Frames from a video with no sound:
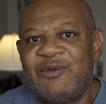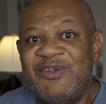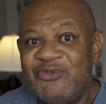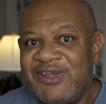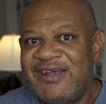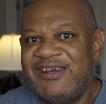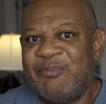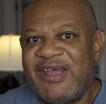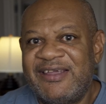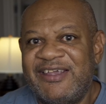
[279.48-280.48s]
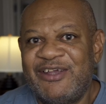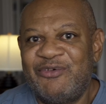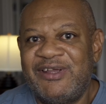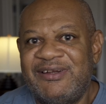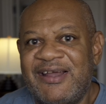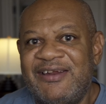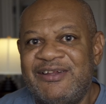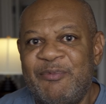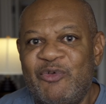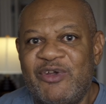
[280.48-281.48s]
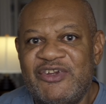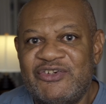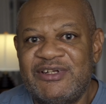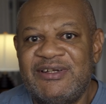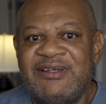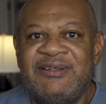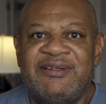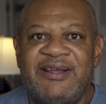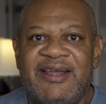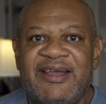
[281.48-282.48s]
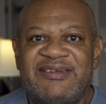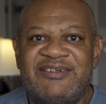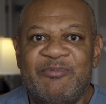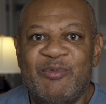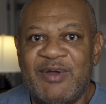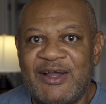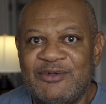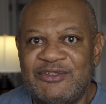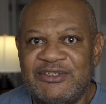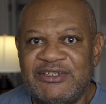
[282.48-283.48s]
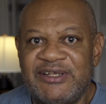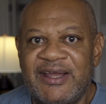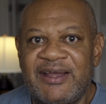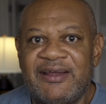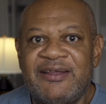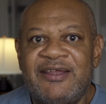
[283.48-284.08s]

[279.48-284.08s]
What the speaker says: once we got in the back area and got into immigration, I asked them about the